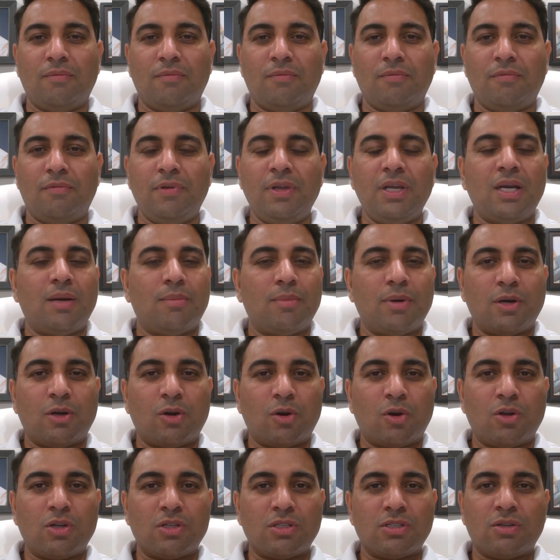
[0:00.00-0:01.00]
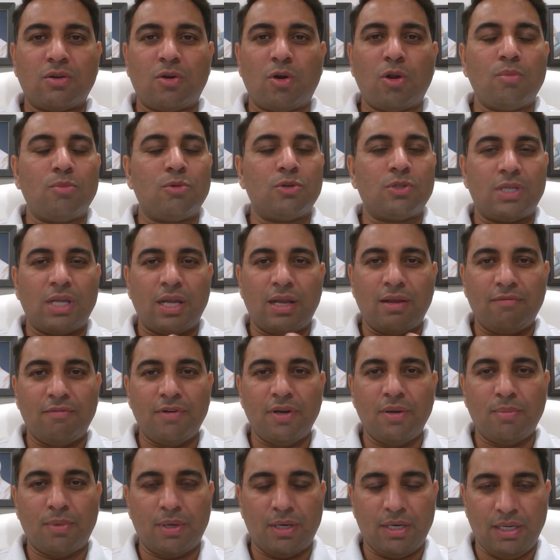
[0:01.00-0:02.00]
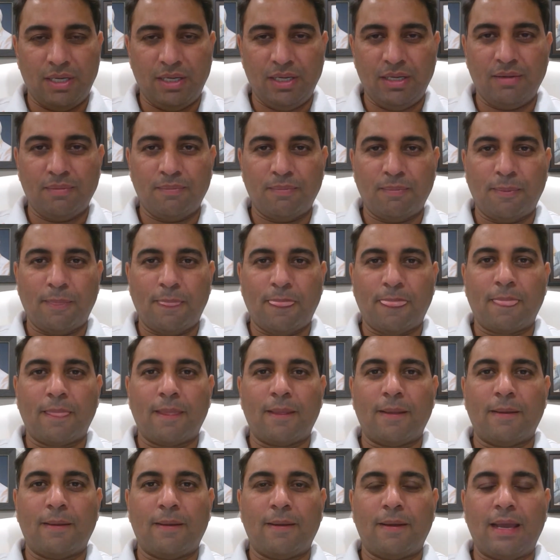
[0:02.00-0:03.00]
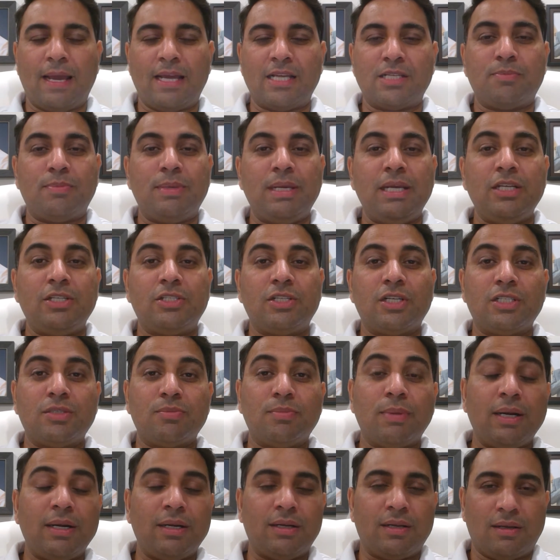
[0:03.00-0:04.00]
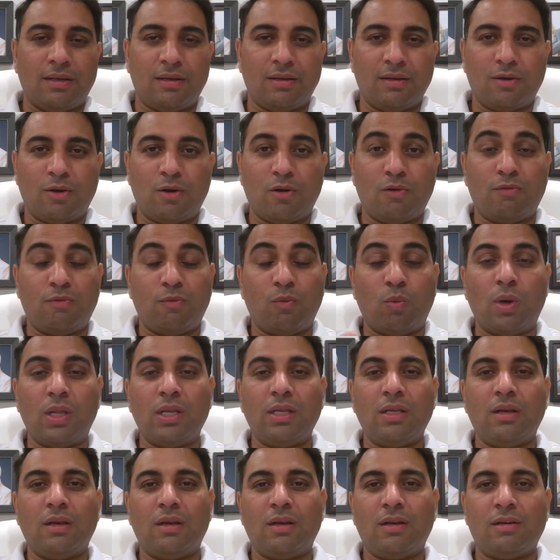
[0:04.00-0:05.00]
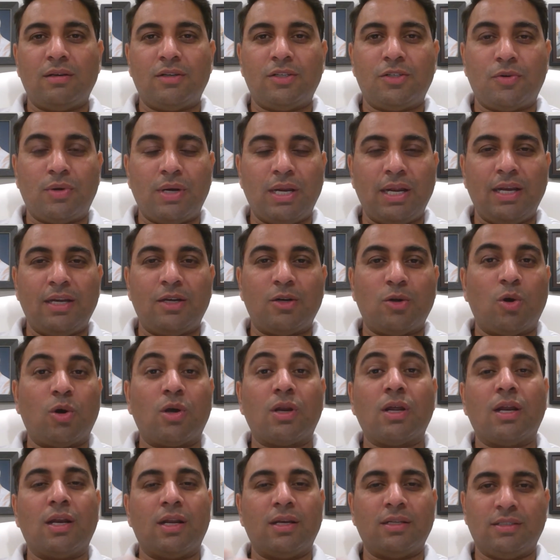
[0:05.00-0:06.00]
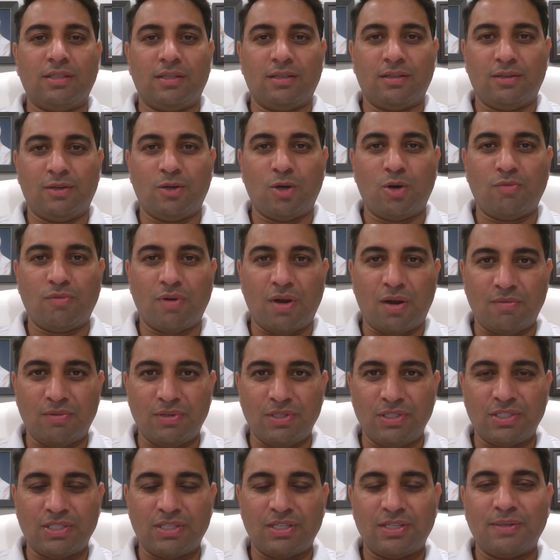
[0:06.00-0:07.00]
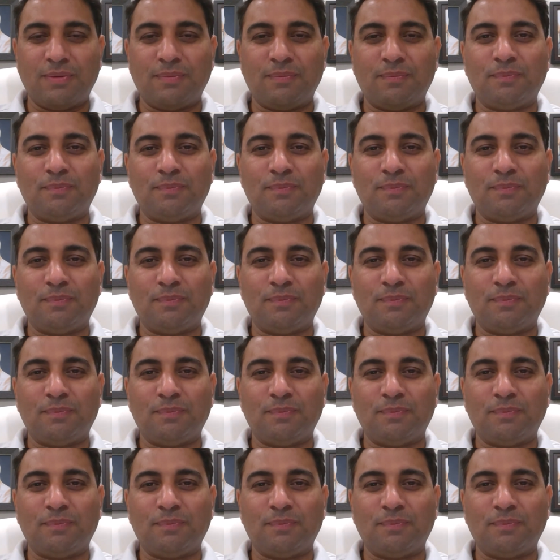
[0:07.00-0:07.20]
we come across almost everybody as being judgmental of one trait or another of ours.